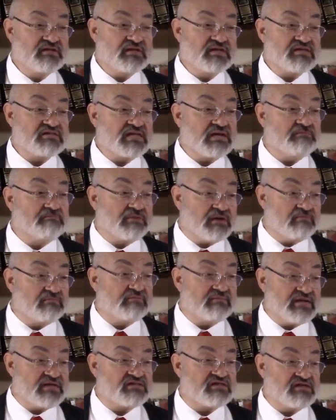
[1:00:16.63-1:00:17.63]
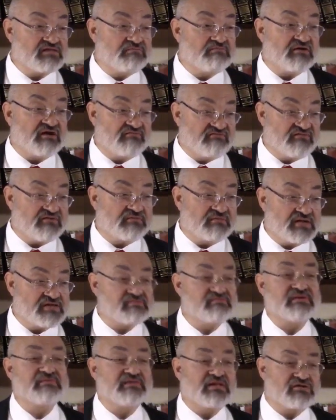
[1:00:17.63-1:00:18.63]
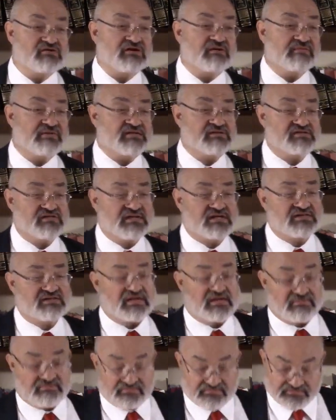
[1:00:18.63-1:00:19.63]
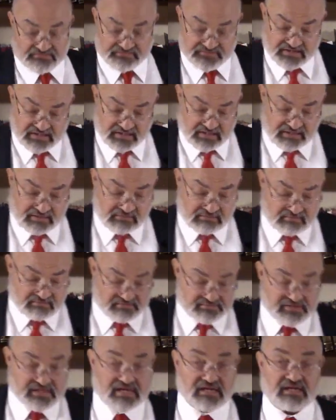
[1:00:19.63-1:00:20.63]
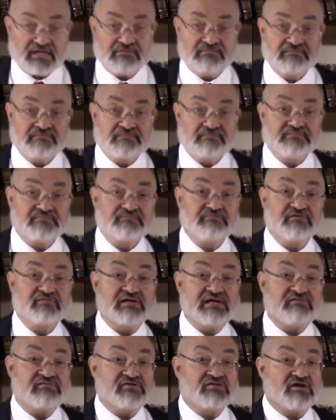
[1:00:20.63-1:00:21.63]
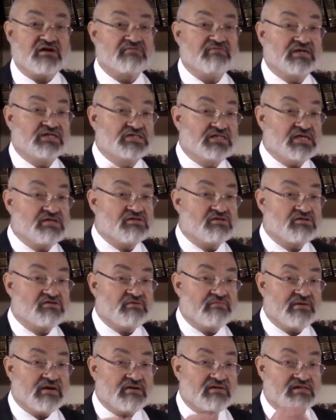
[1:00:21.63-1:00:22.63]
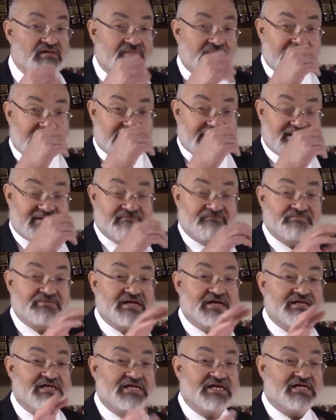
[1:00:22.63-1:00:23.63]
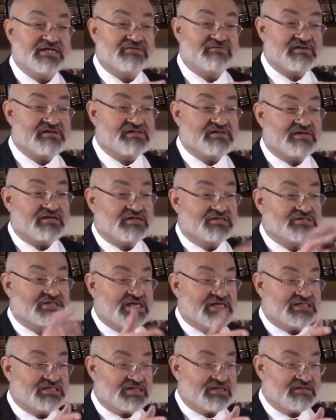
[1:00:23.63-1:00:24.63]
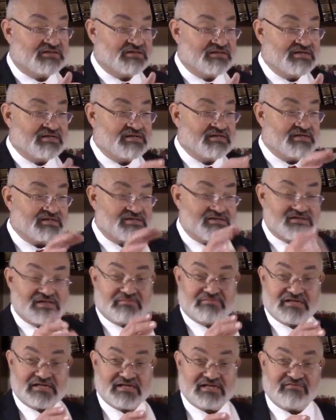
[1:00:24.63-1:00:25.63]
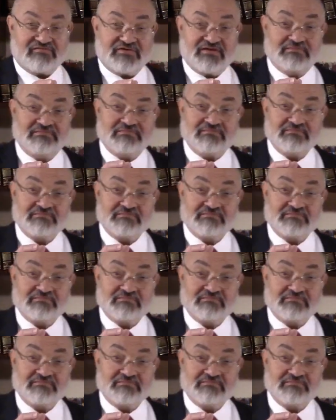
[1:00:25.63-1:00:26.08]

It's not Baba Mises, it's Baba Mises. Maybe I'll talk about this next time. But whenever it talks about Jesus or Mary, something like that, in the Yiddish translation, they'll change it to something different.